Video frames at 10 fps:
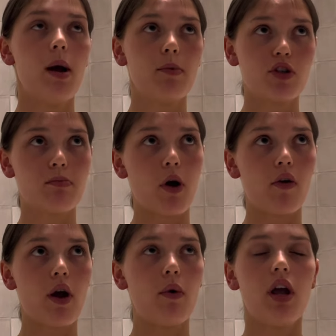But
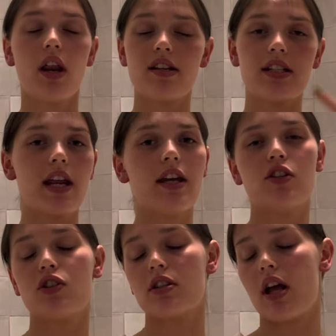tomorrow, like today's
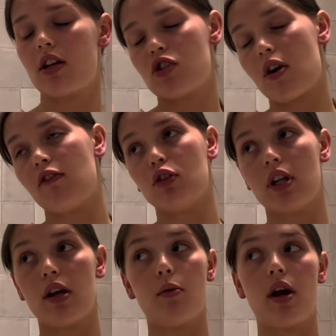just like travel
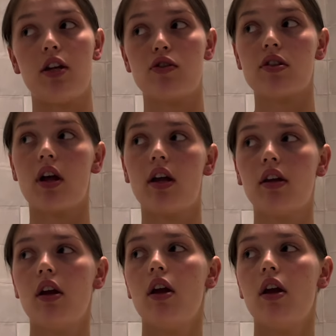day where you're just like,